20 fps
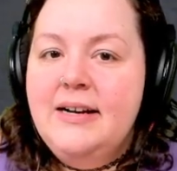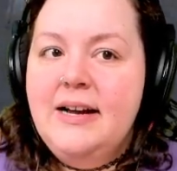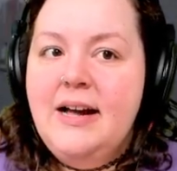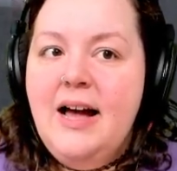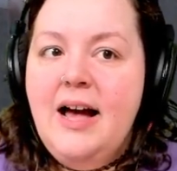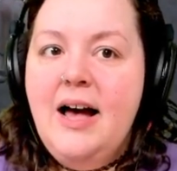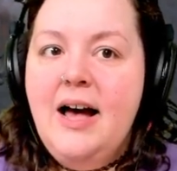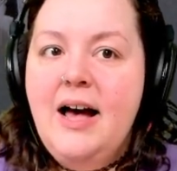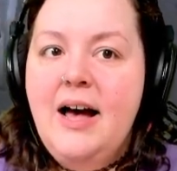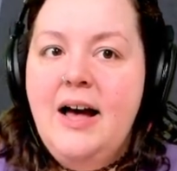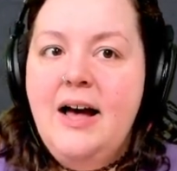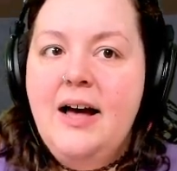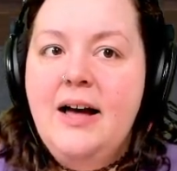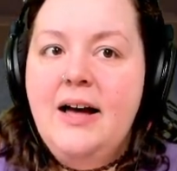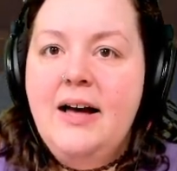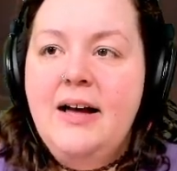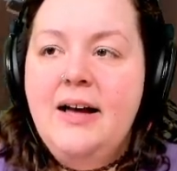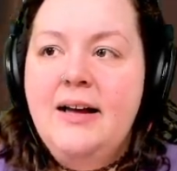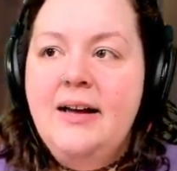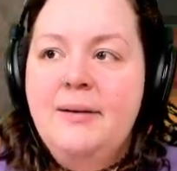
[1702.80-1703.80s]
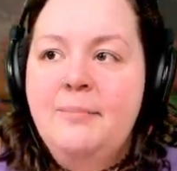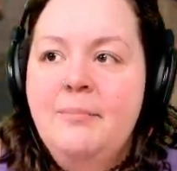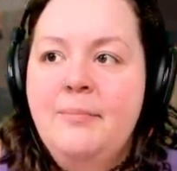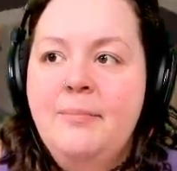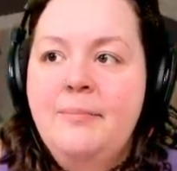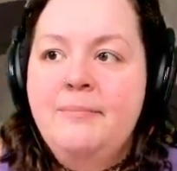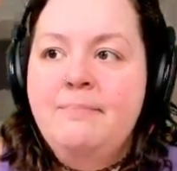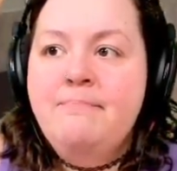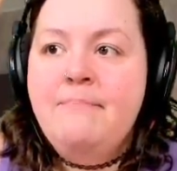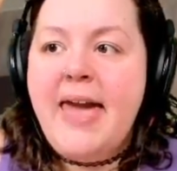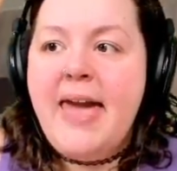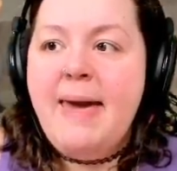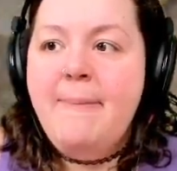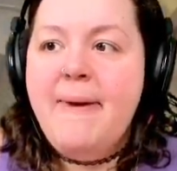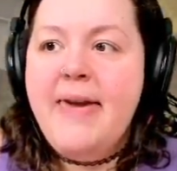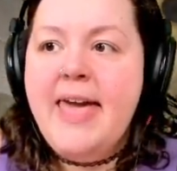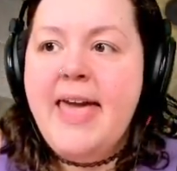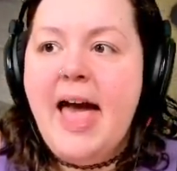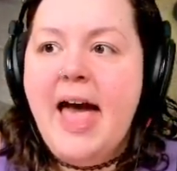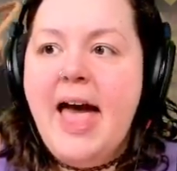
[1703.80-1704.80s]
Um maybe
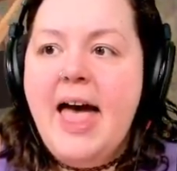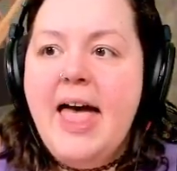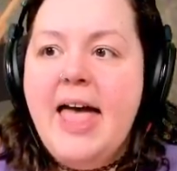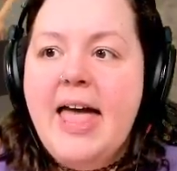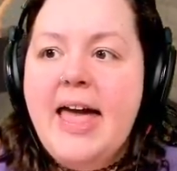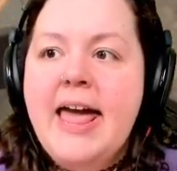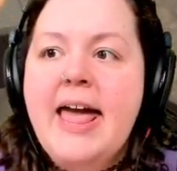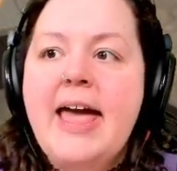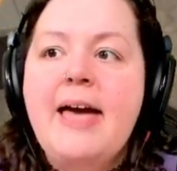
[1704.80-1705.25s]
I